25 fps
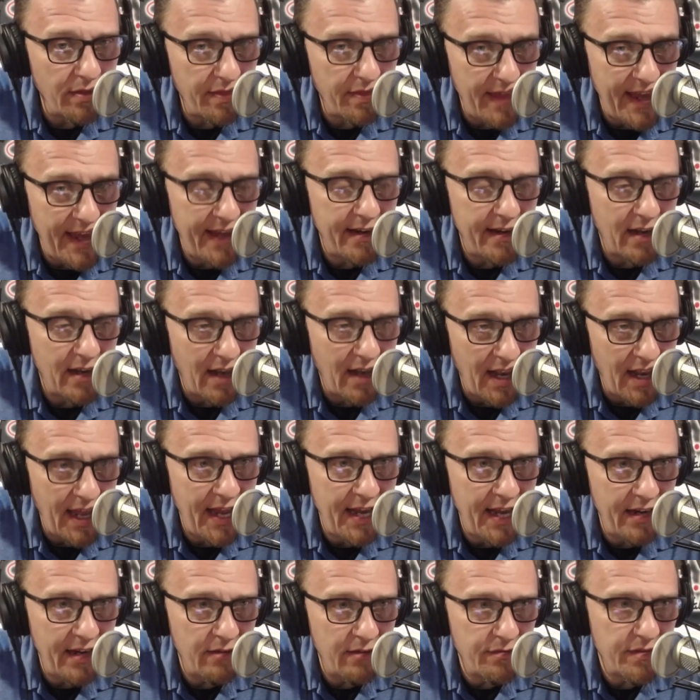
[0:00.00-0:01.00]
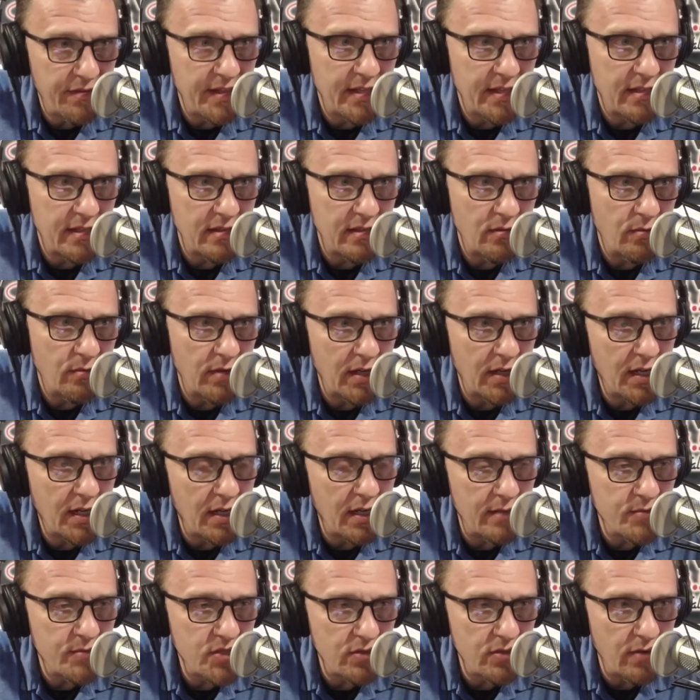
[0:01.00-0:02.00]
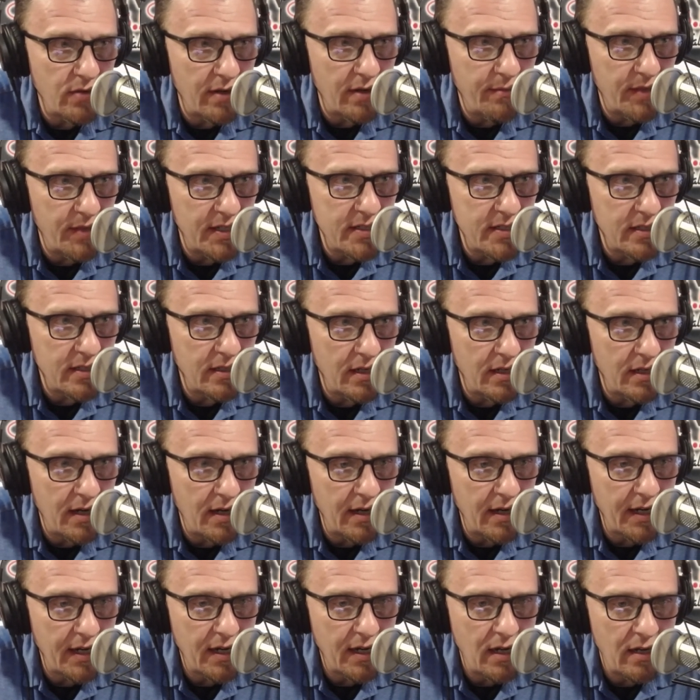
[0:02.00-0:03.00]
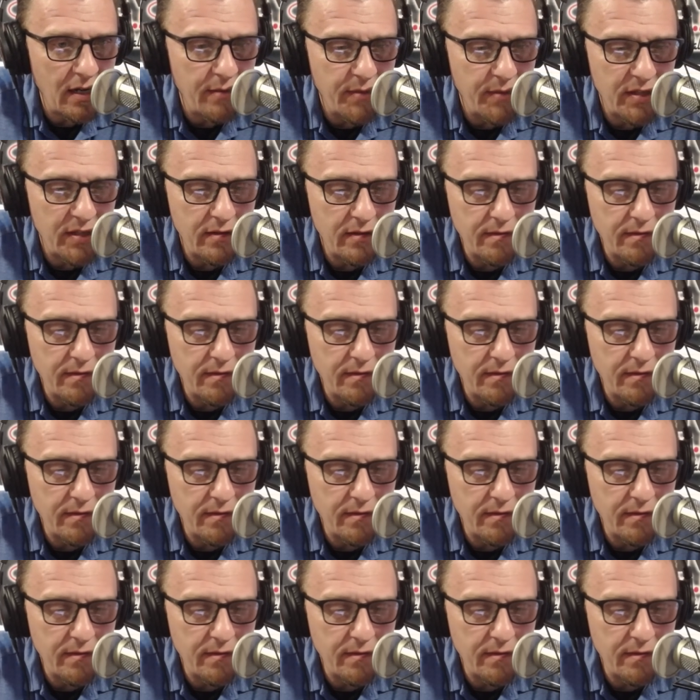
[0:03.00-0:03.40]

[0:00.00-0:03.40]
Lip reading: that line of thinking when it comes to our budget and our economy?